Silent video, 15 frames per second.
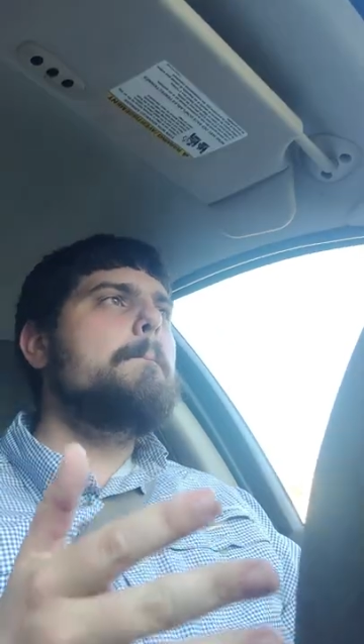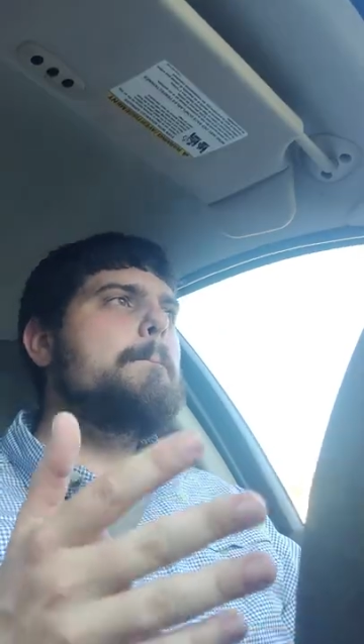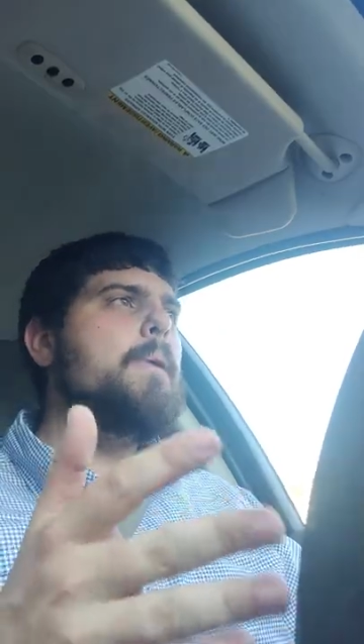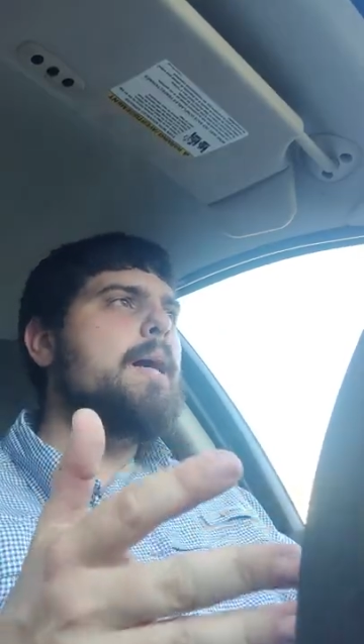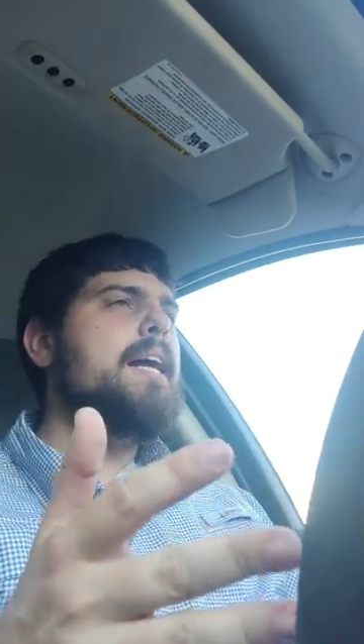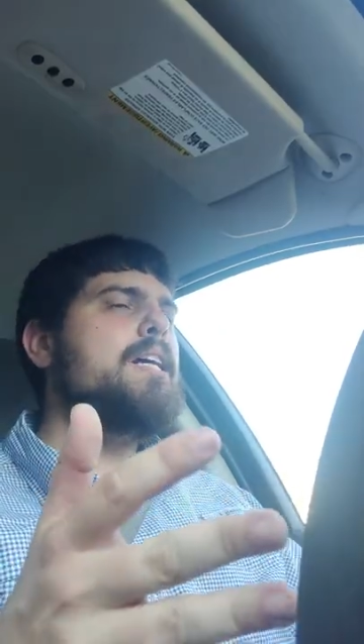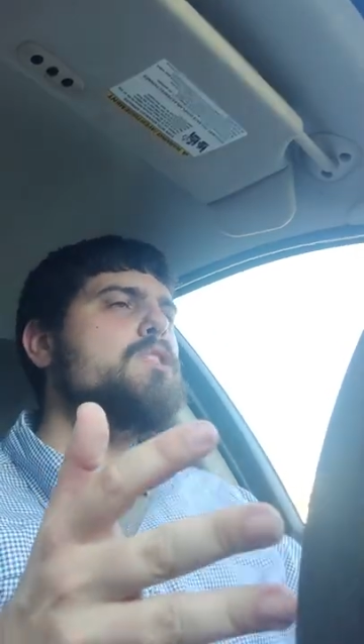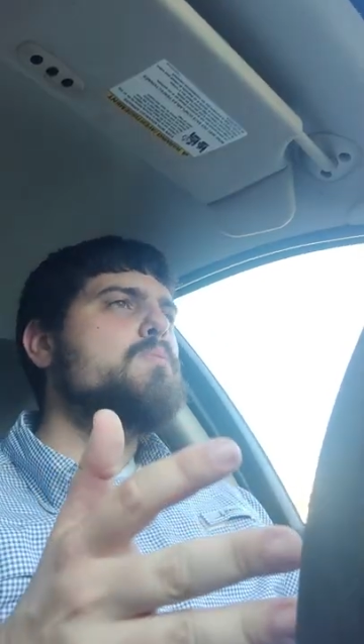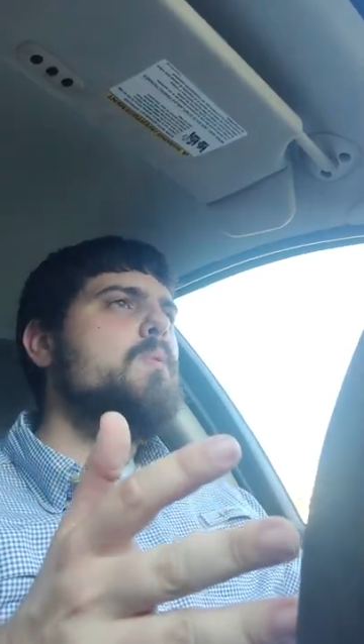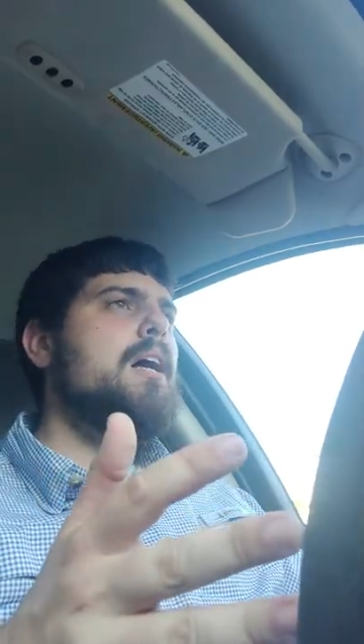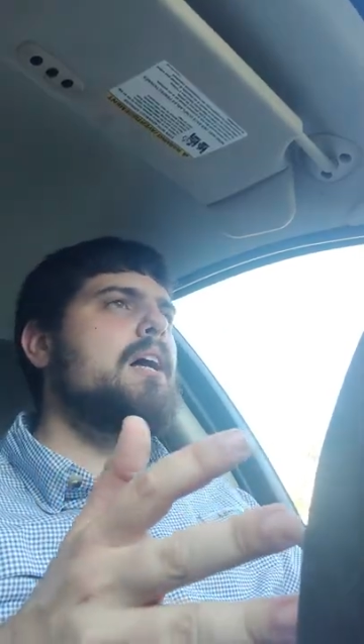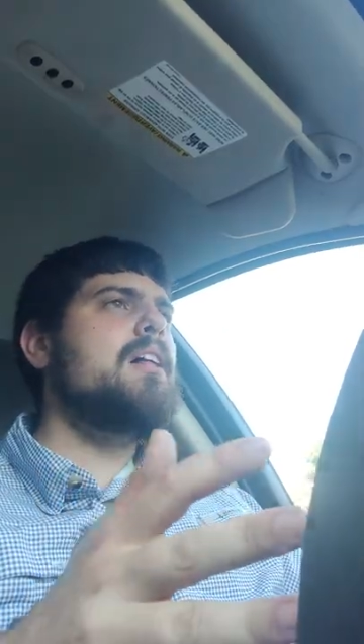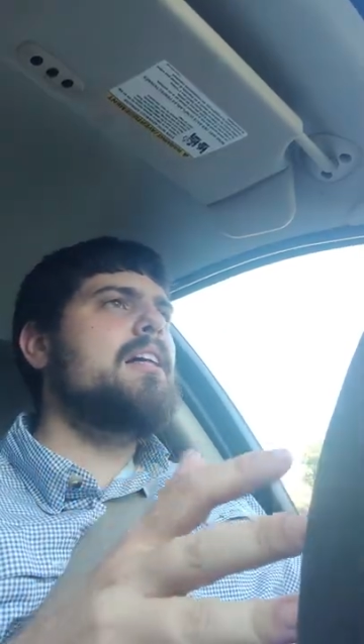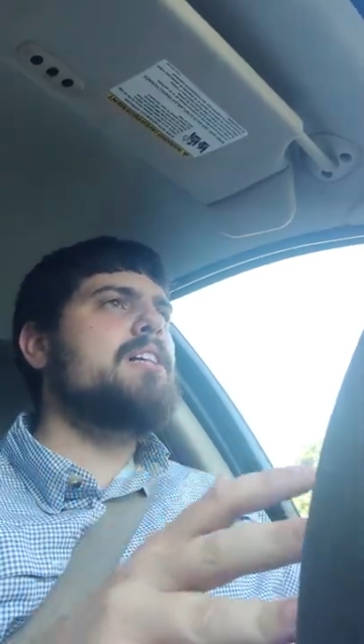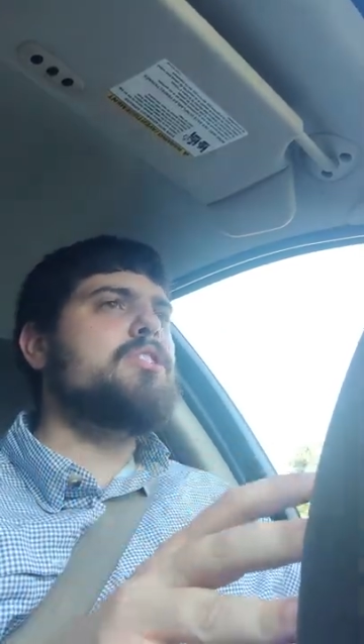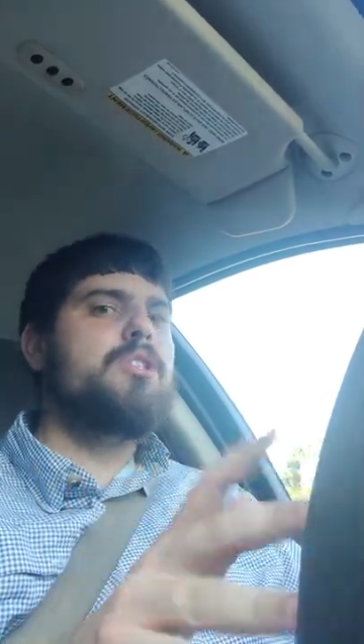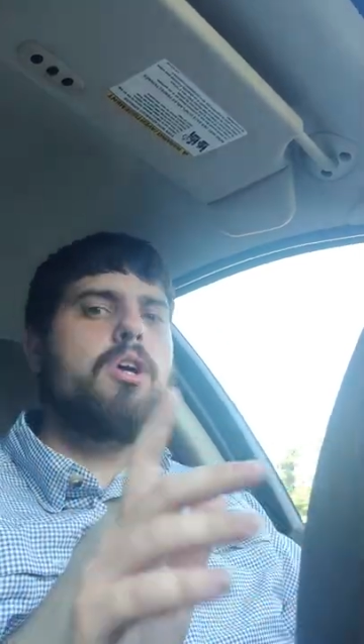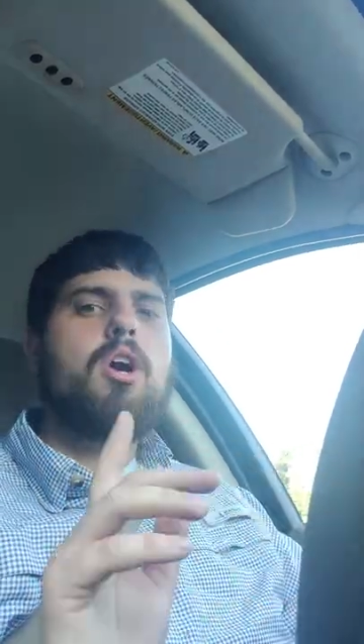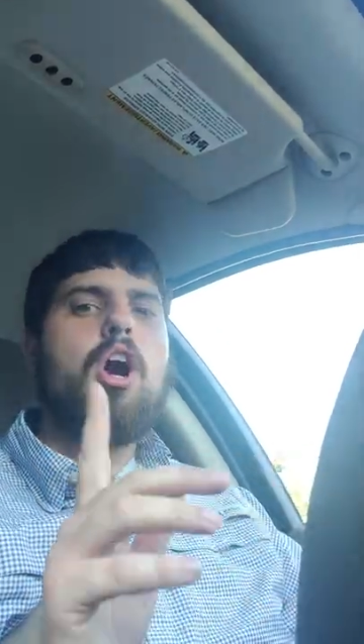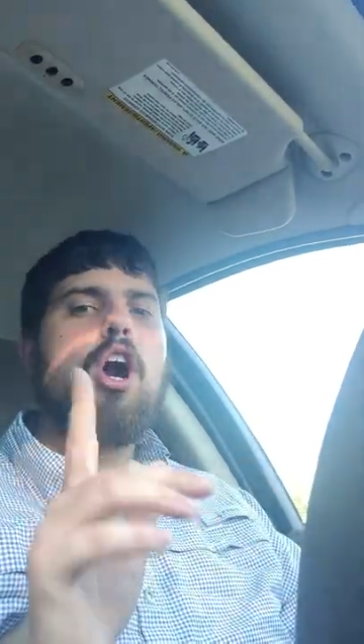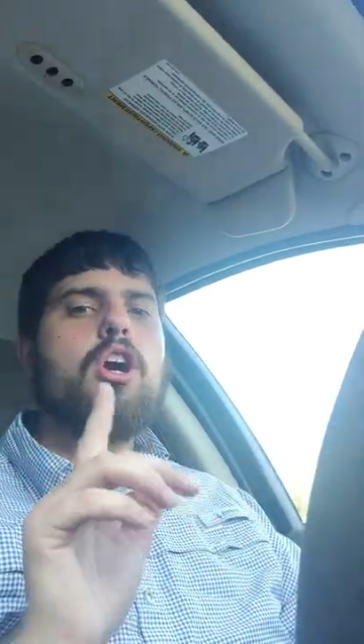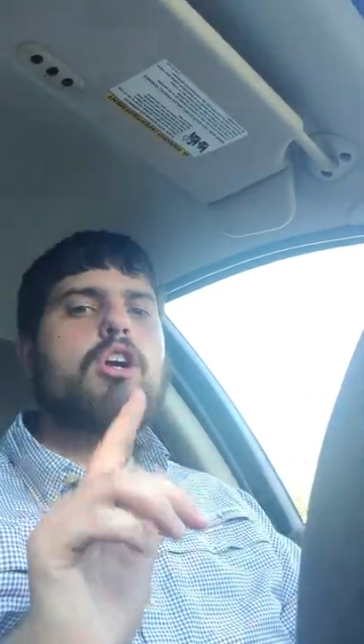but as well as
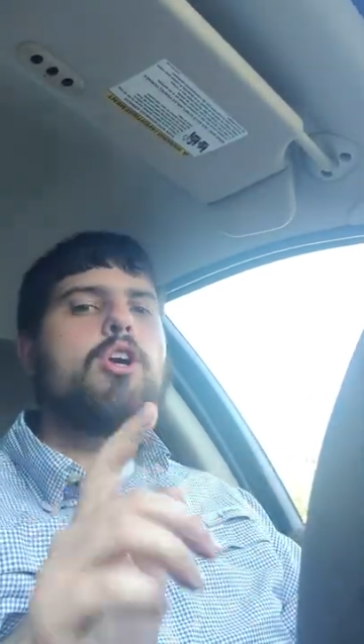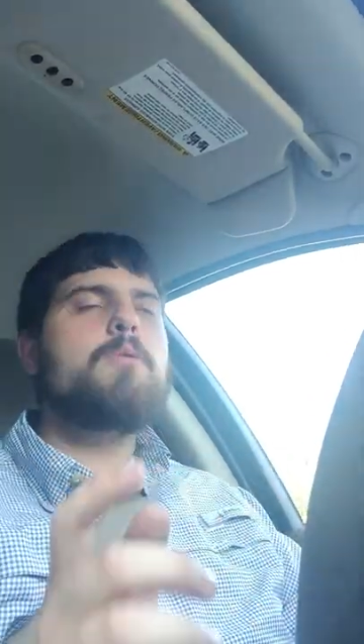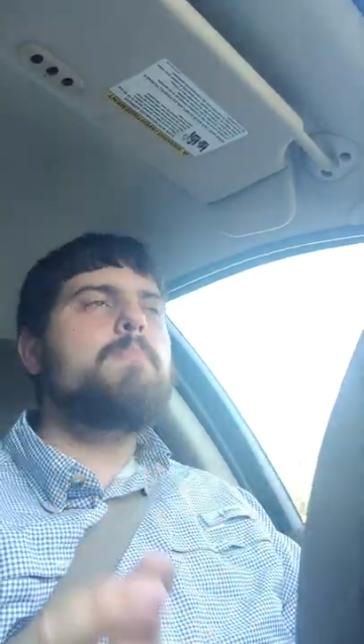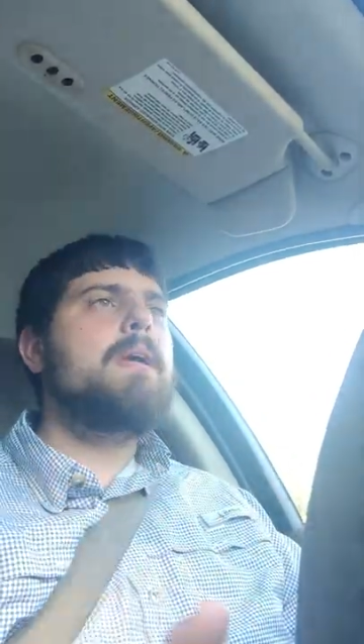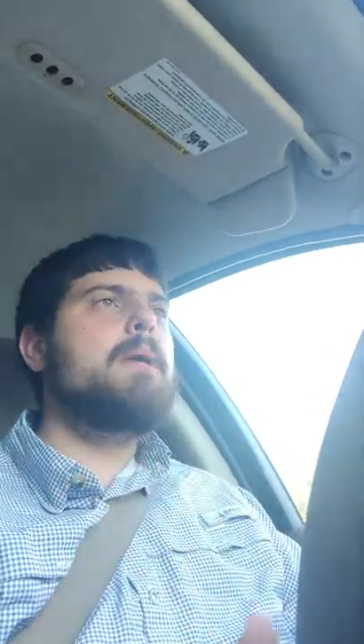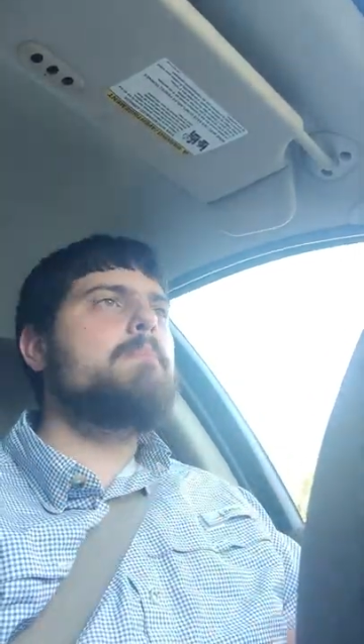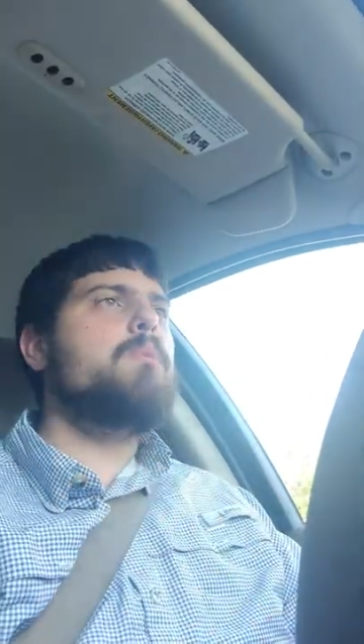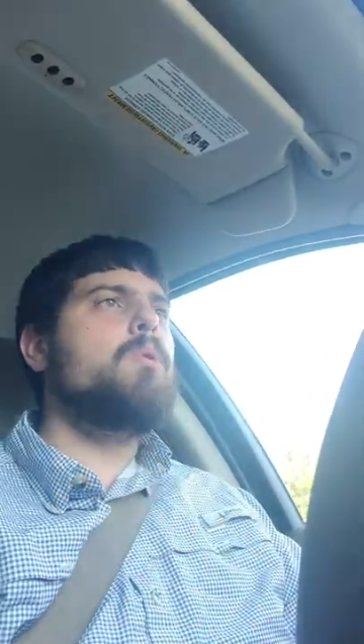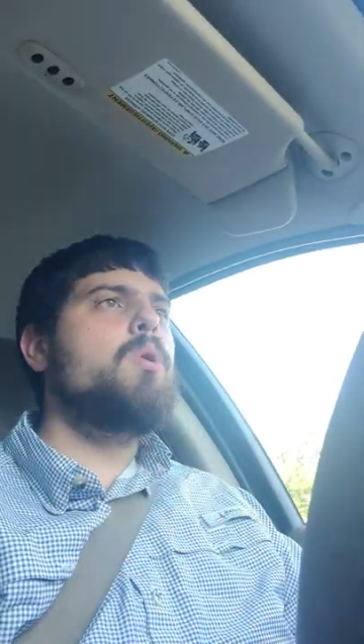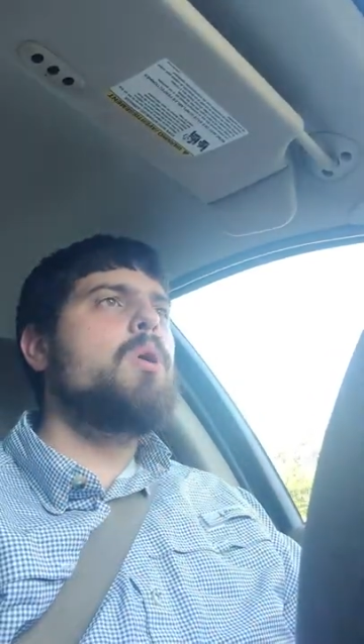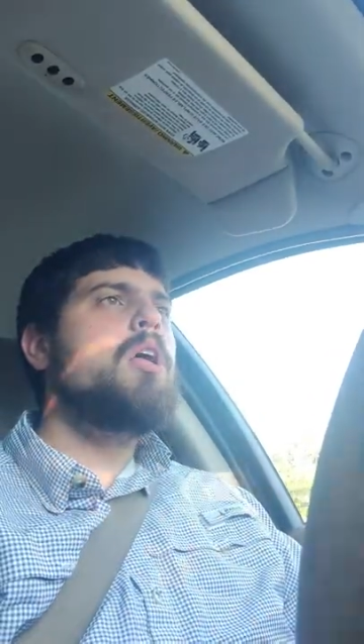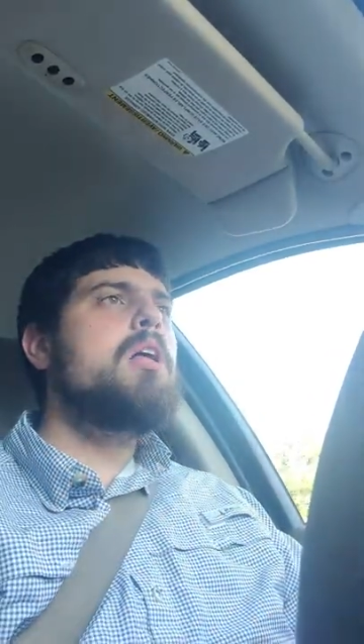there are good people.